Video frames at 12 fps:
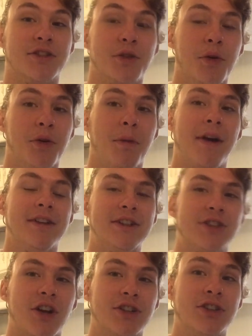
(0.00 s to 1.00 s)
school apparently
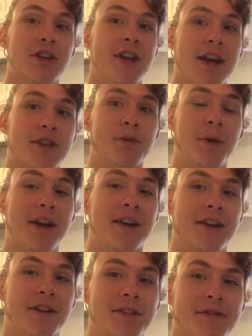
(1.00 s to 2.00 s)
starts next
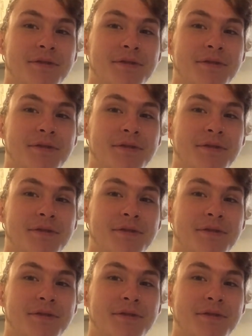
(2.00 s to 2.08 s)
week.